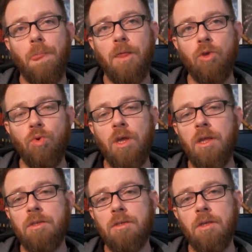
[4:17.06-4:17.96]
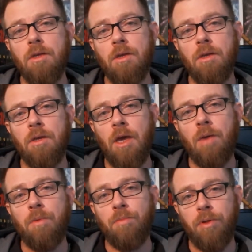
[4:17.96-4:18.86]
you get into the
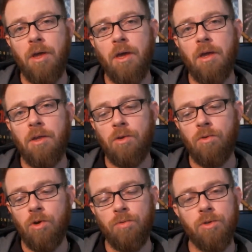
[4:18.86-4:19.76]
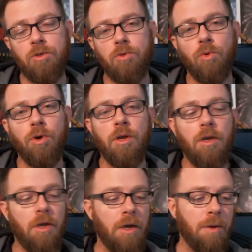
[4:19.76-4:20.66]
game and play it, and you'll know the
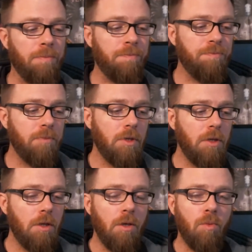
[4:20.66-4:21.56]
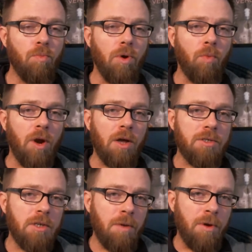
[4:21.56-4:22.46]
story. What I'll
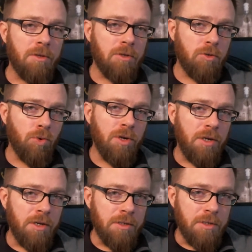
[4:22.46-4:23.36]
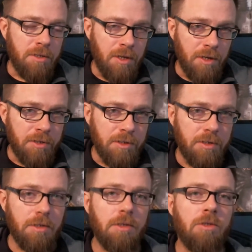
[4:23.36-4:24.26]
say about the story is
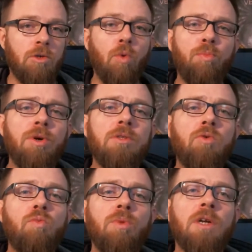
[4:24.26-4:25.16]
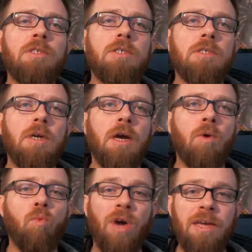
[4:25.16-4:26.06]
this: don't put too much
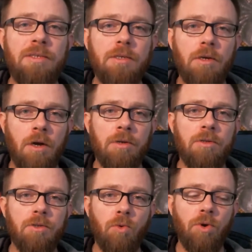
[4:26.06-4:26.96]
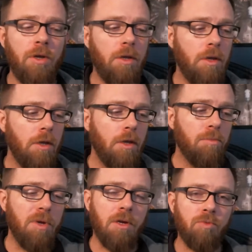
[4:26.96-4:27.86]
weight on the story,
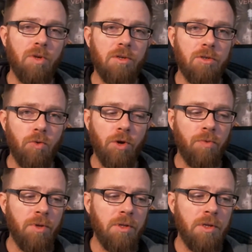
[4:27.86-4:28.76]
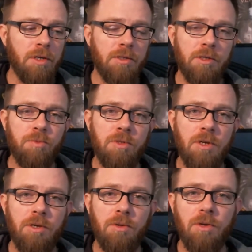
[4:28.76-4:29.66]
because what the story really does in this
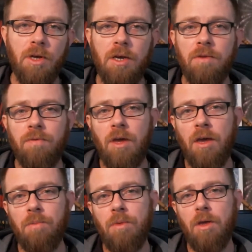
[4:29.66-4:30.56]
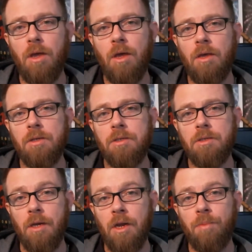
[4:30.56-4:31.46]
particular kind of game is
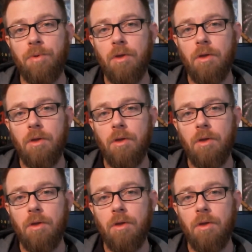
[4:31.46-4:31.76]
set up